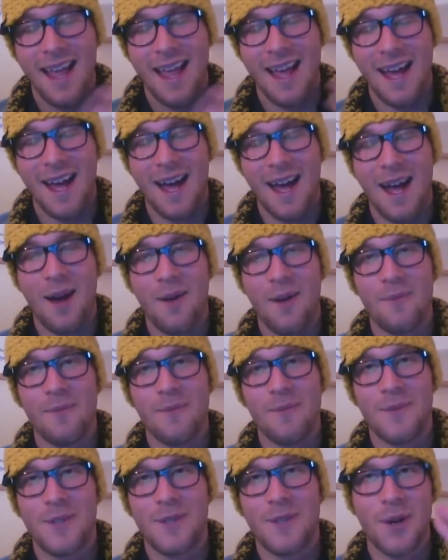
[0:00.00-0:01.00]

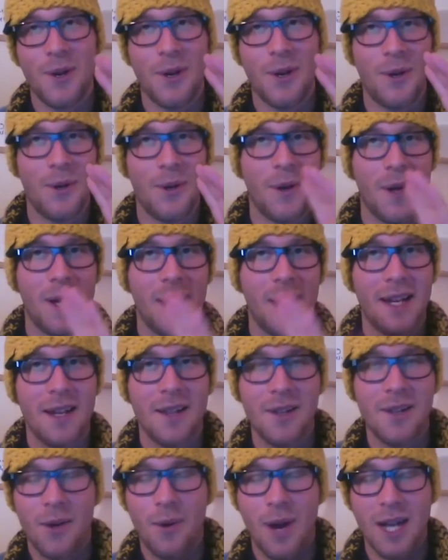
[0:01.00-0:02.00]
So
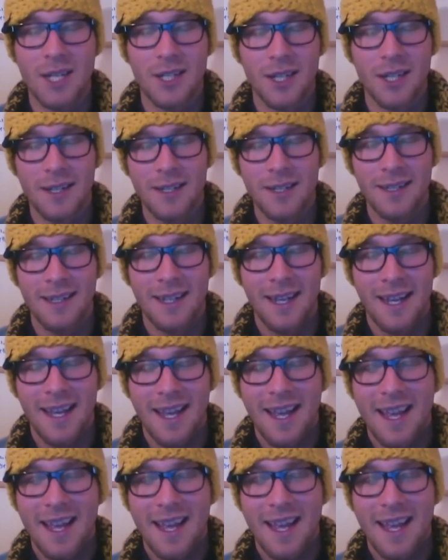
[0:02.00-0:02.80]
another question,